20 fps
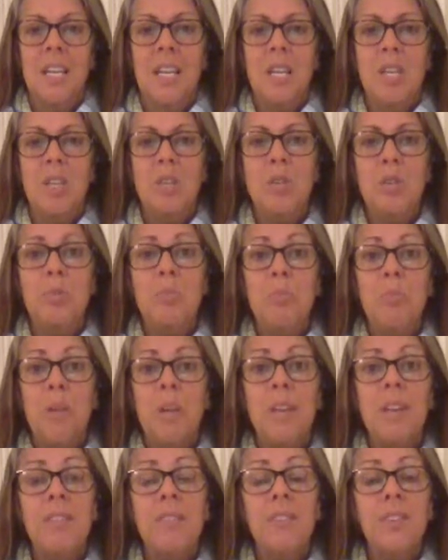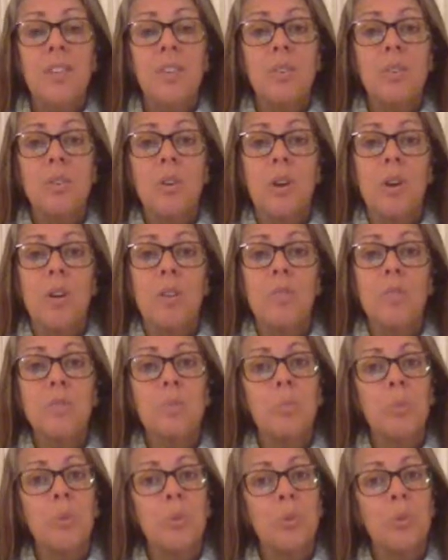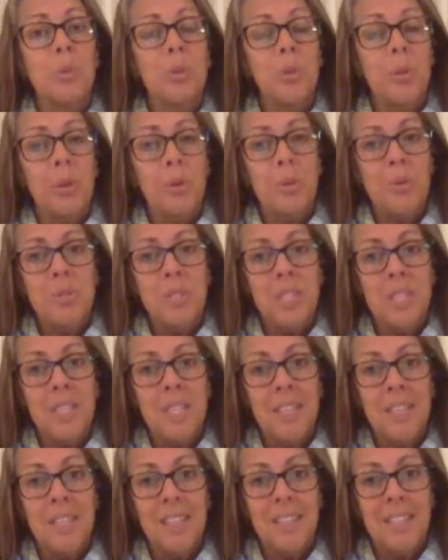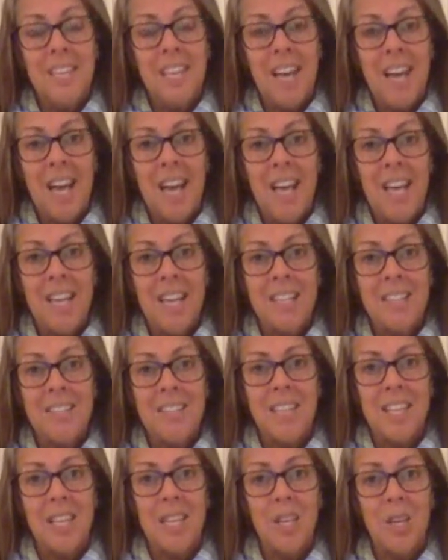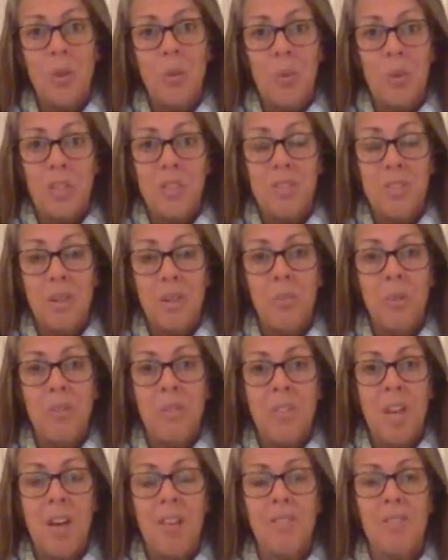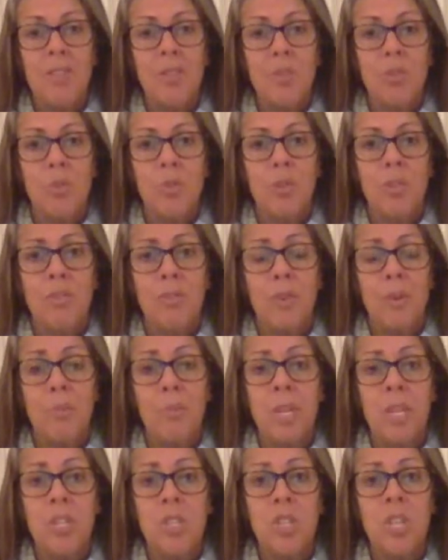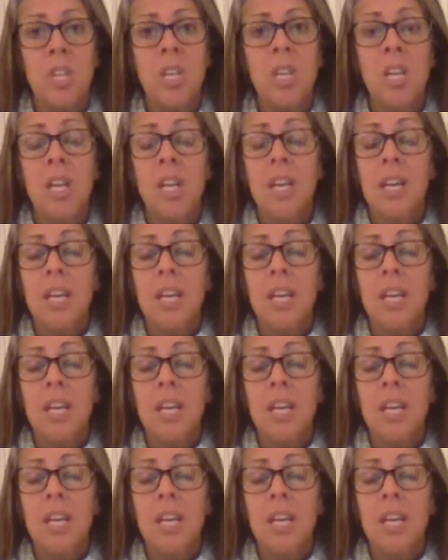You may feel comfortable closing the eyes, taking away some of that visual information.